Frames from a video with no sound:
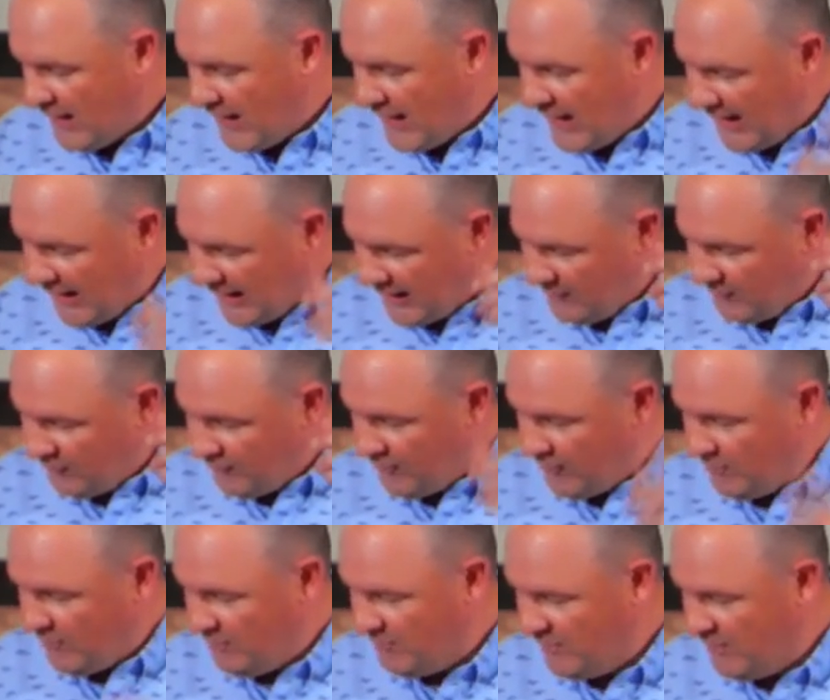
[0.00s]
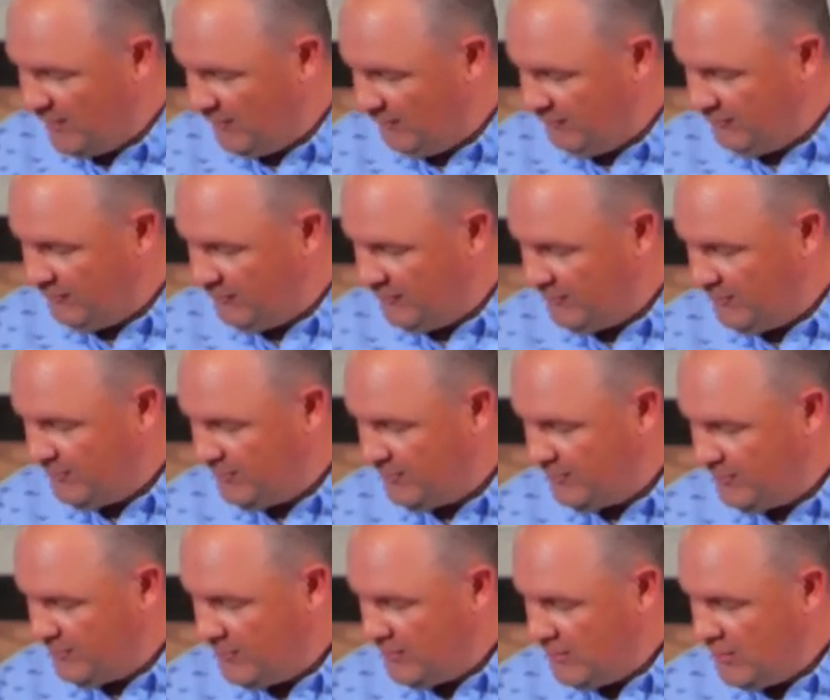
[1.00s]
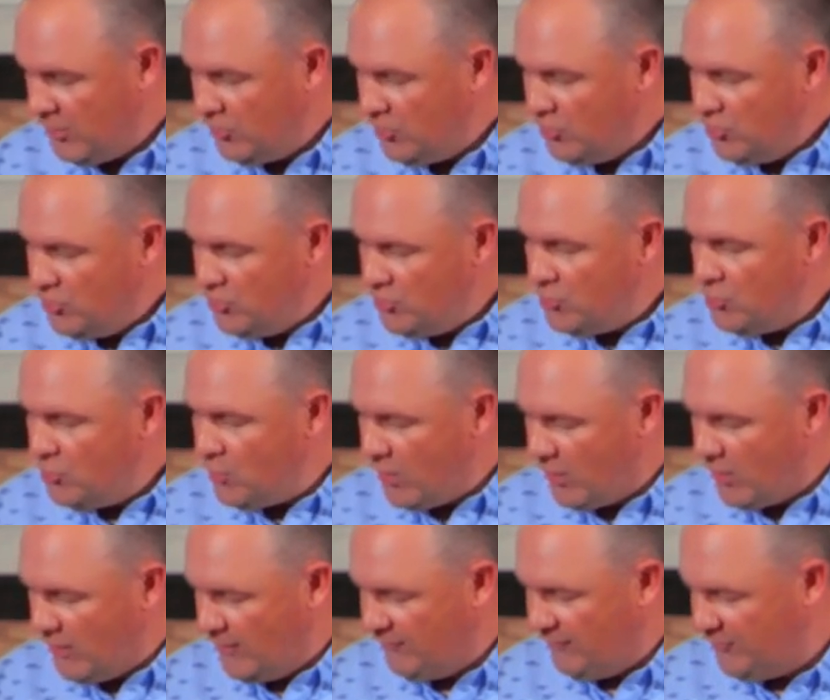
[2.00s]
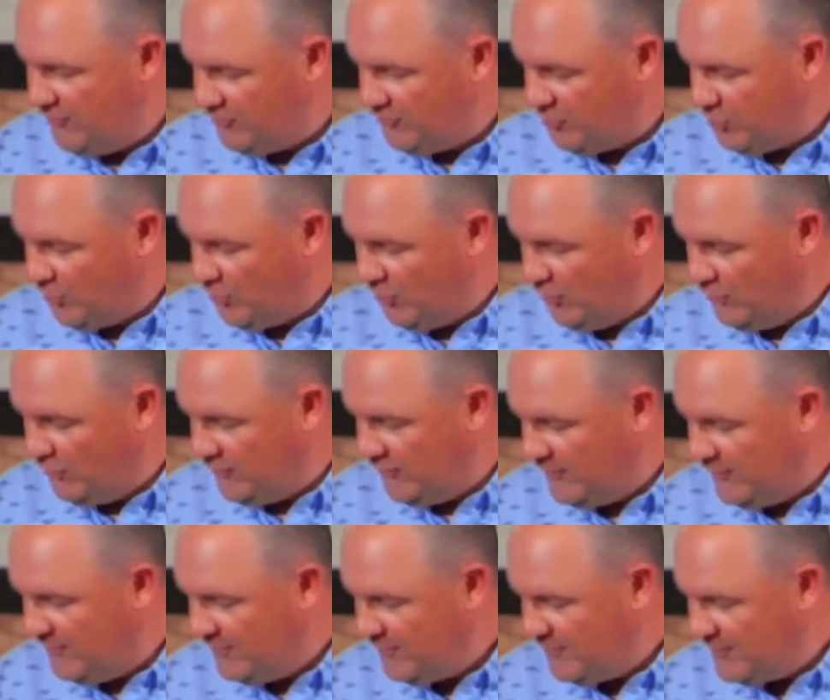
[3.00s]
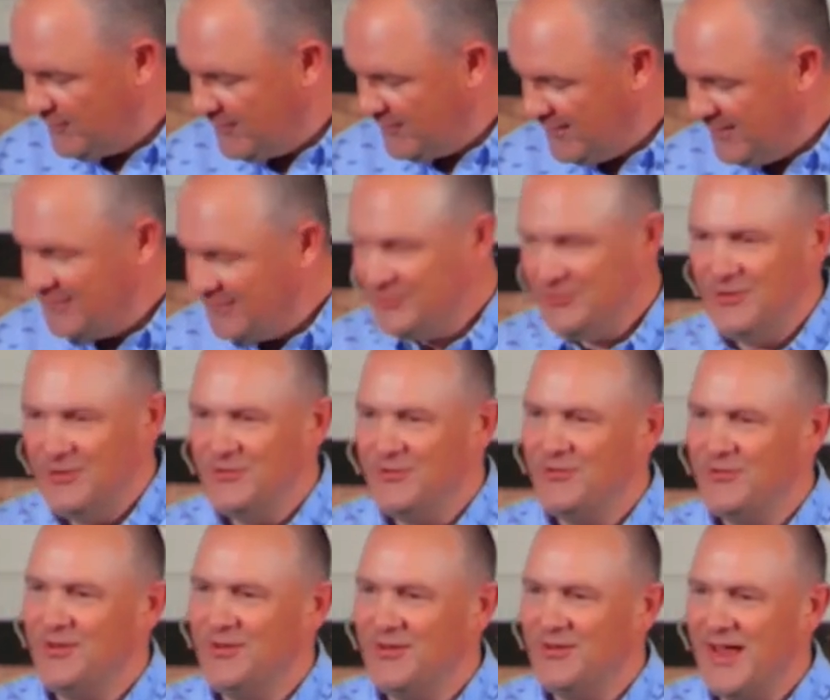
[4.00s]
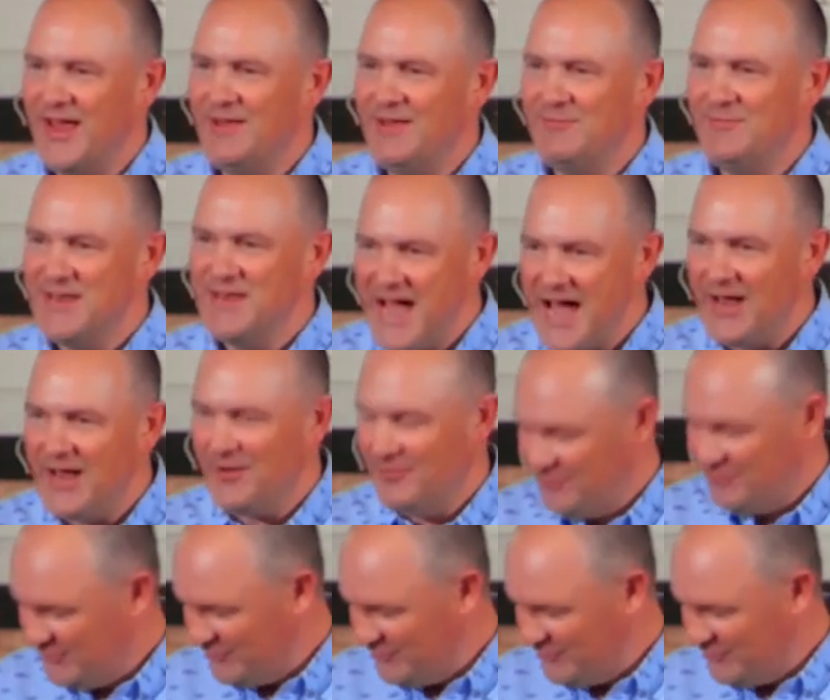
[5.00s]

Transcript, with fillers: I am from above. You are of this world. Jesus says, I am not of